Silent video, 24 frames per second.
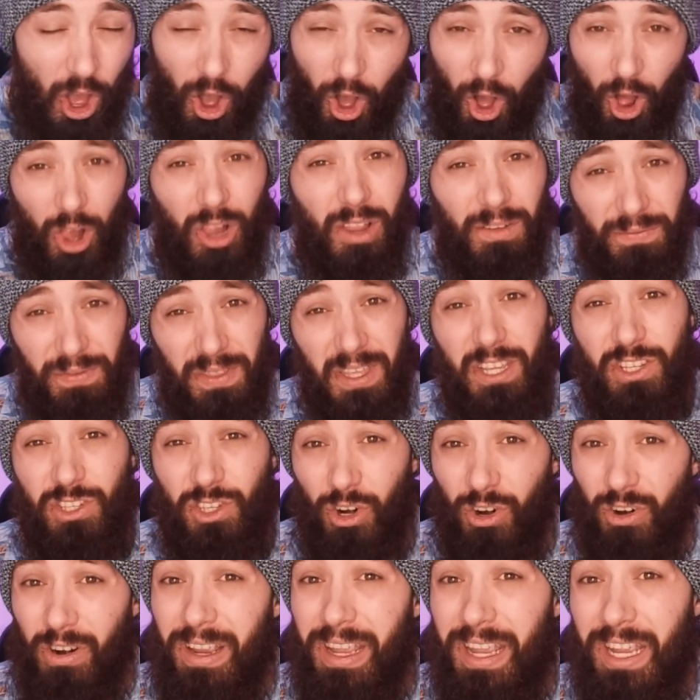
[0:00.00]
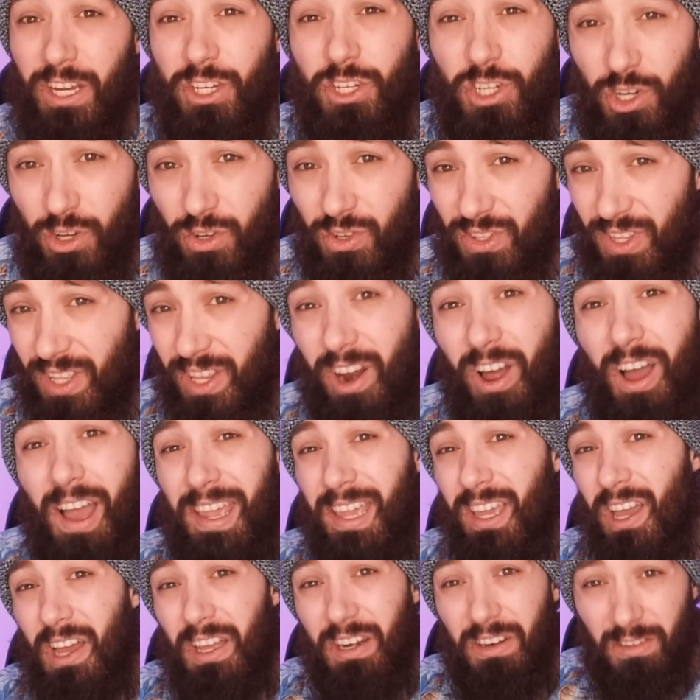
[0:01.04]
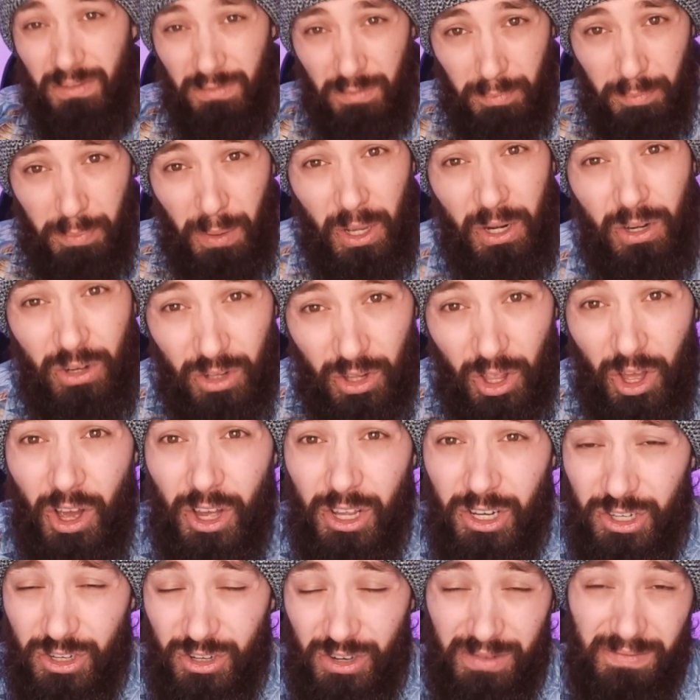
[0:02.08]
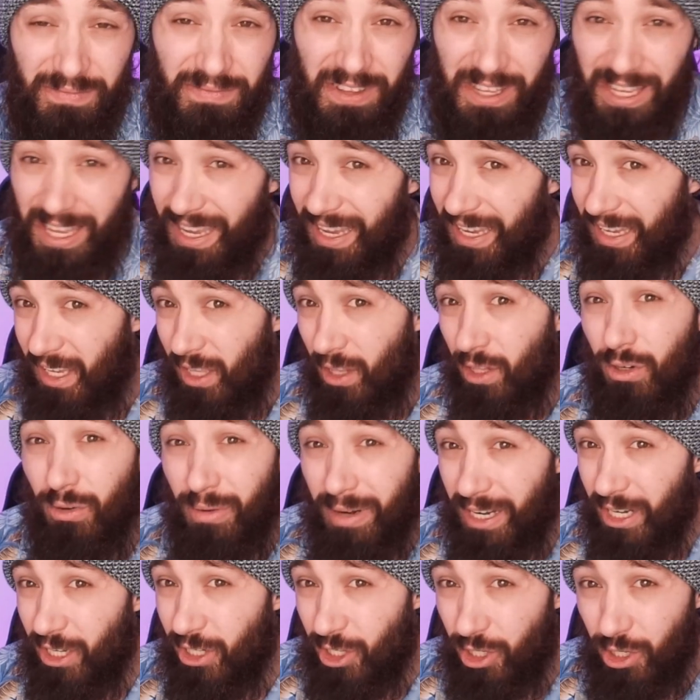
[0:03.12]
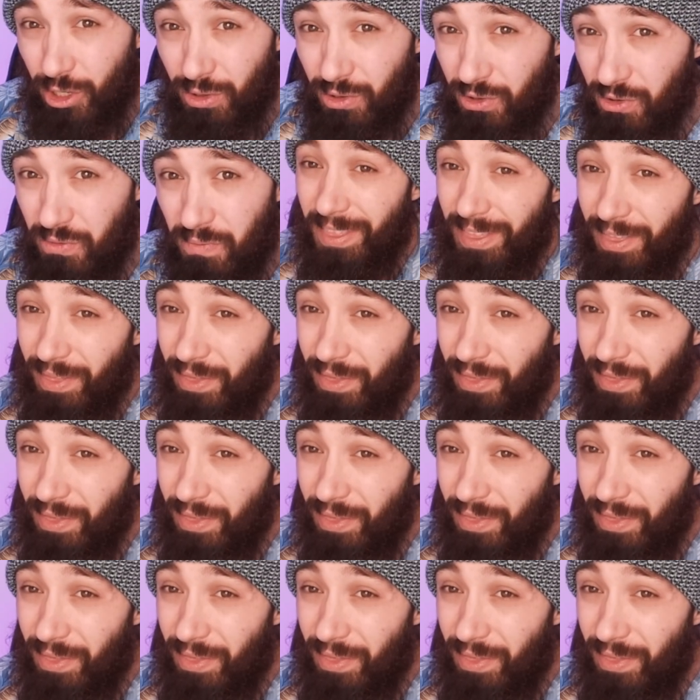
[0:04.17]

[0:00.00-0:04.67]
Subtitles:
All of these are issues that I kind of bundle under vehicular issues.